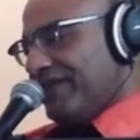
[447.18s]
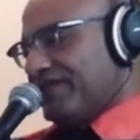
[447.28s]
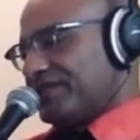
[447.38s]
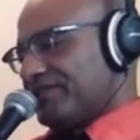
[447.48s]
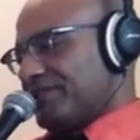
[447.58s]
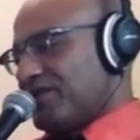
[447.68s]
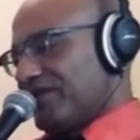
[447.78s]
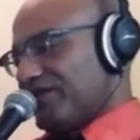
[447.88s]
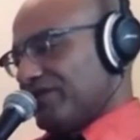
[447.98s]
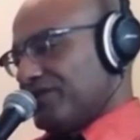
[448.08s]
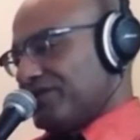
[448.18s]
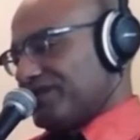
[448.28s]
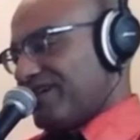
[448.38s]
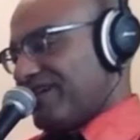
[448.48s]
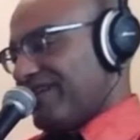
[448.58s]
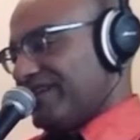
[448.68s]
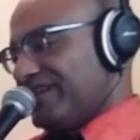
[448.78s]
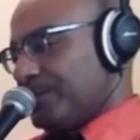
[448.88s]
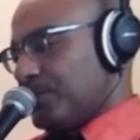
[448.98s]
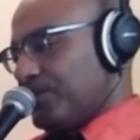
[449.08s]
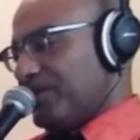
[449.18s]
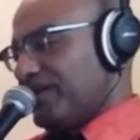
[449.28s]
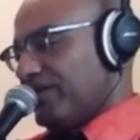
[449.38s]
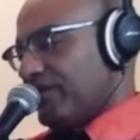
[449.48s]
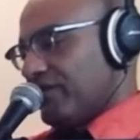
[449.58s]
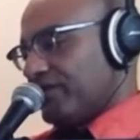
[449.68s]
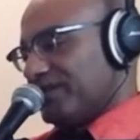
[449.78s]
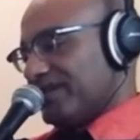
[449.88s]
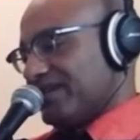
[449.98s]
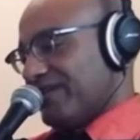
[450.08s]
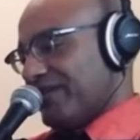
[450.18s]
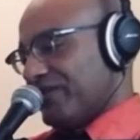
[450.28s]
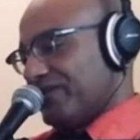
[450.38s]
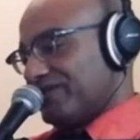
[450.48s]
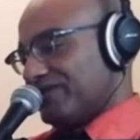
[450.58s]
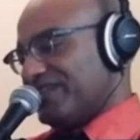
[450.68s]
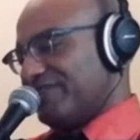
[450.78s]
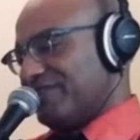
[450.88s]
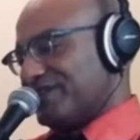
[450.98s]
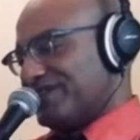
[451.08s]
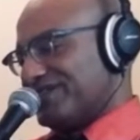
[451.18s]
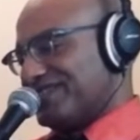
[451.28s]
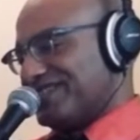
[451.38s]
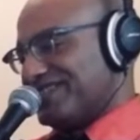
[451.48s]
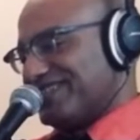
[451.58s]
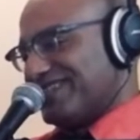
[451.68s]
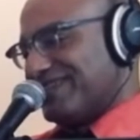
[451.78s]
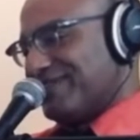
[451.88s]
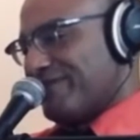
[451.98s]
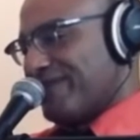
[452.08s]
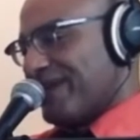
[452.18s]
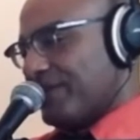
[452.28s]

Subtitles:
The smoke that Luke saw as he drew near the homestead was of a different consistency from that